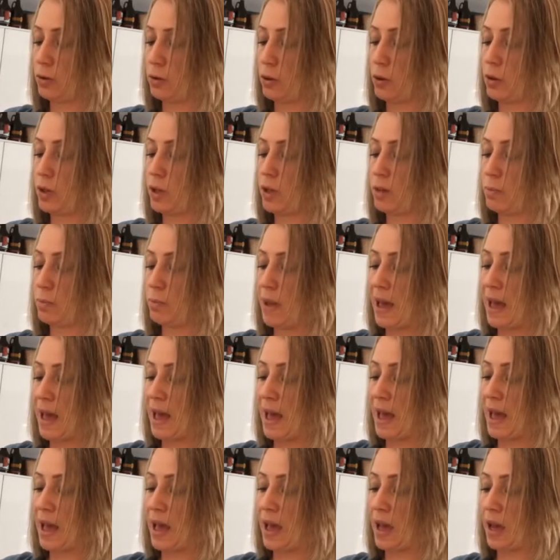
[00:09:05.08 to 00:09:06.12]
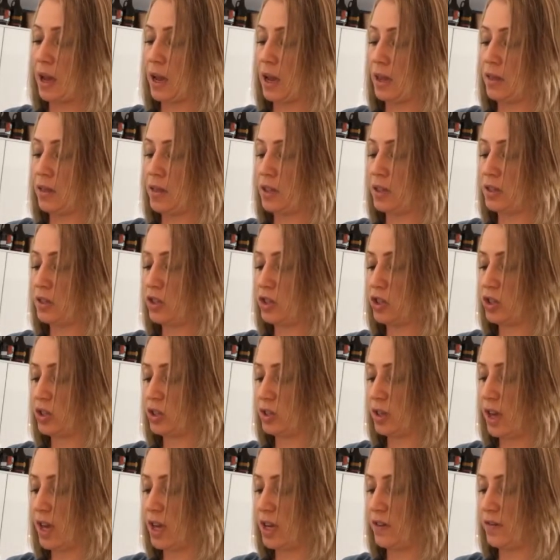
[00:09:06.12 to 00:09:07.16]
through this bag, and this
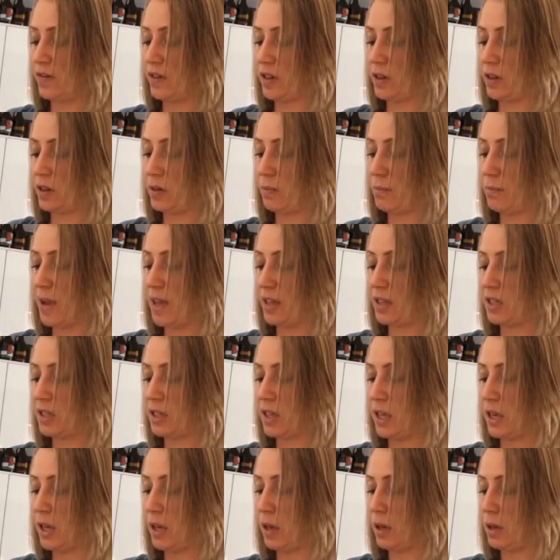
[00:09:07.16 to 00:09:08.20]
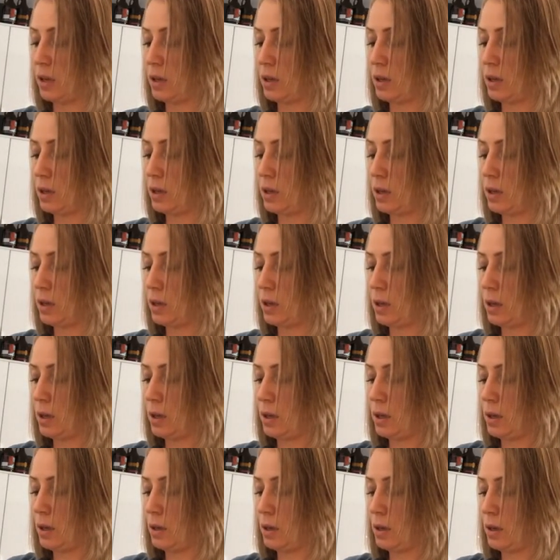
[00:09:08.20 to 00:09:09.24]
just kind of is messy,
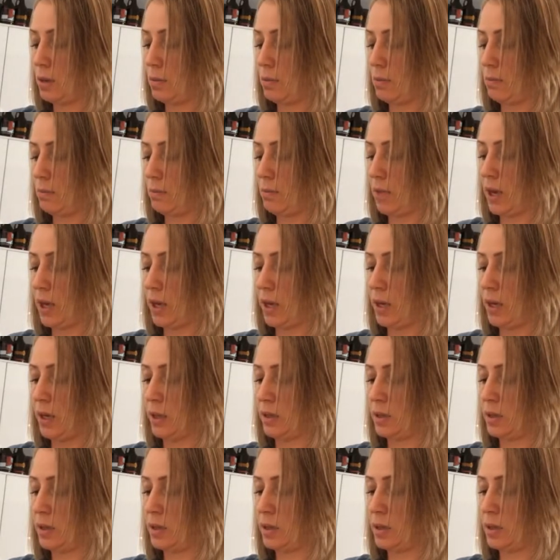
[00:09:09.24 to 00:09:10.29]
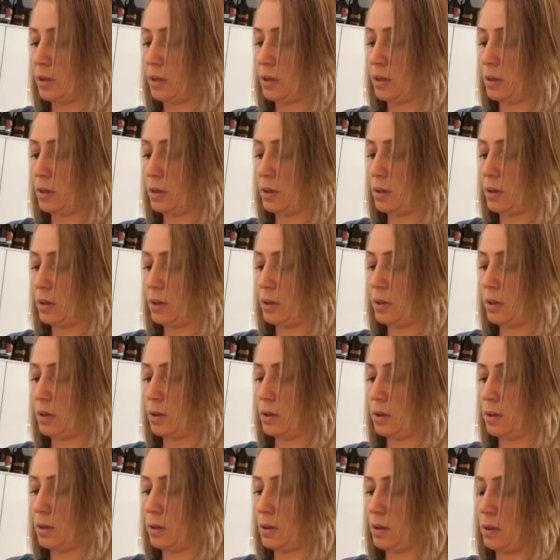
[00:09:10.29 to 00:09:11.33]
but it's
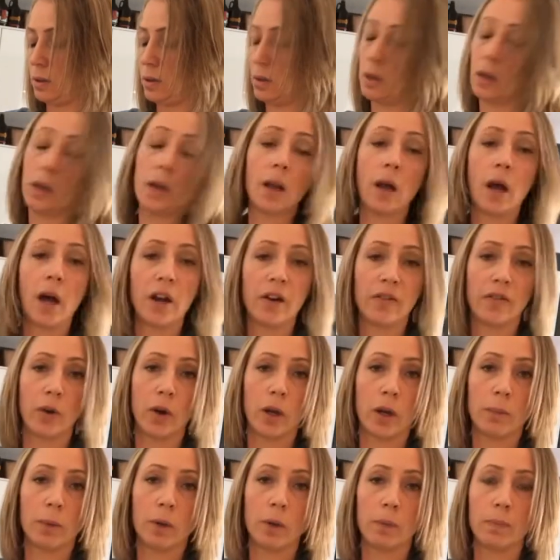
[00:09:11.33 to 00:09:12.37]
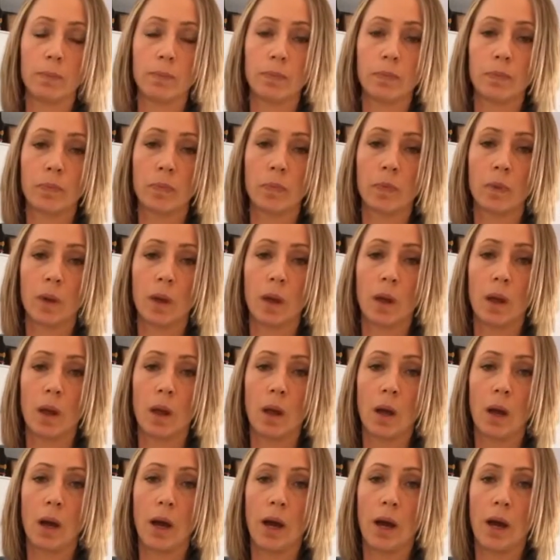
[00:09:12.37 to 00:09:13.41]
unavoidable.
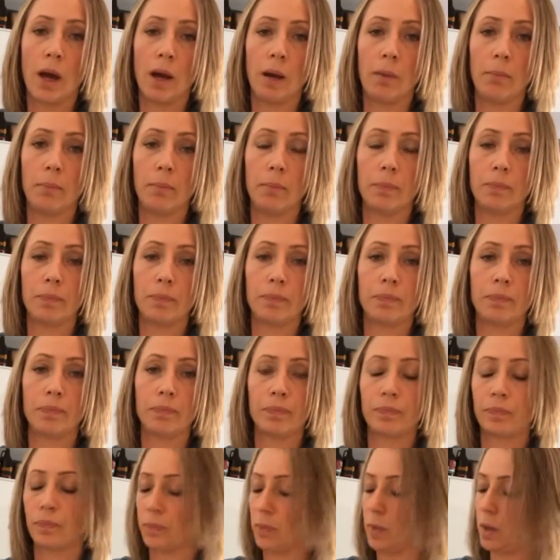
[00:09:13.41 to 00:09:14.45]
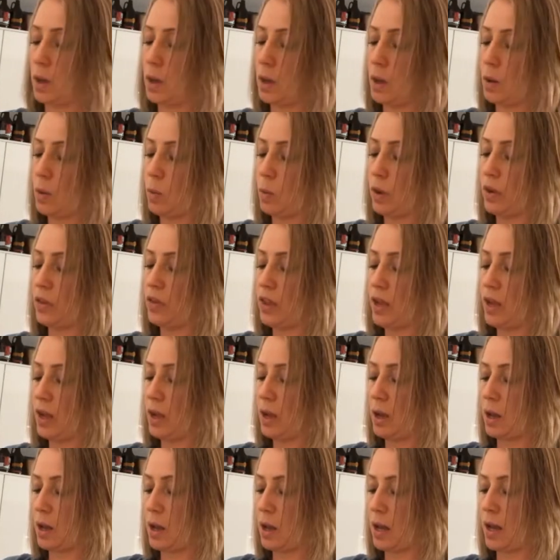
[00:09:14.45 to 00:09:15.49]
One
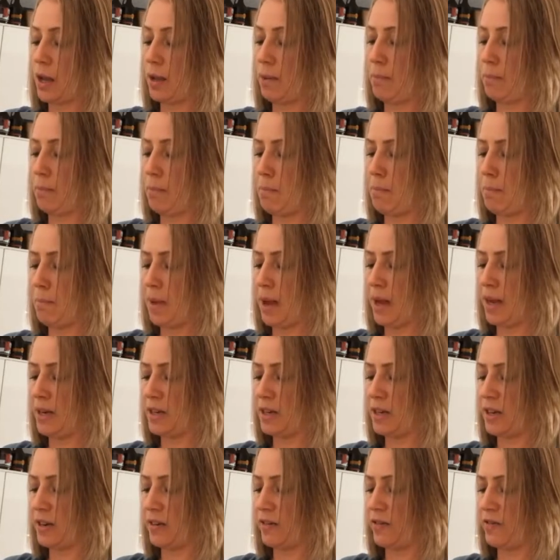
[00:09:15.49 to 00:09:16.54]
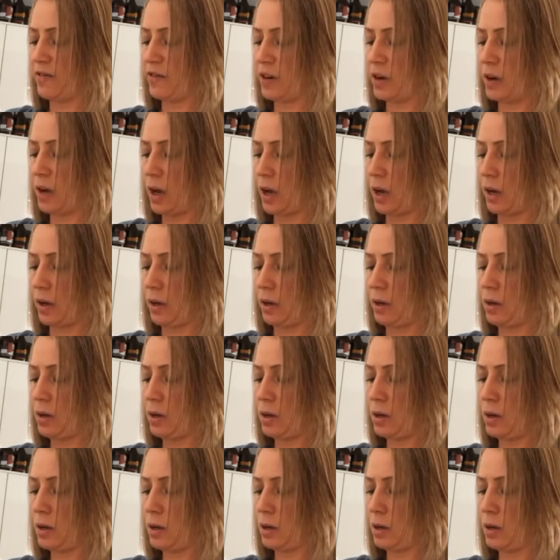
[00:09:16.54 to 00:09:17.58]
thing I might have forgotten
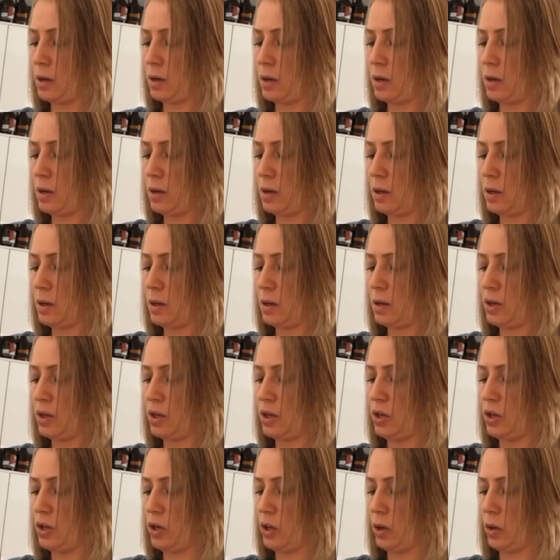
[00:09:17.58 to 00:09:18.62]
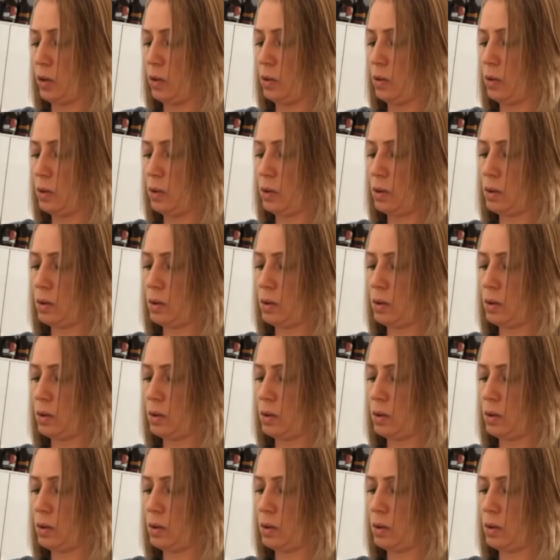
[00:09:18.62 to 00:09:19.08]
to do,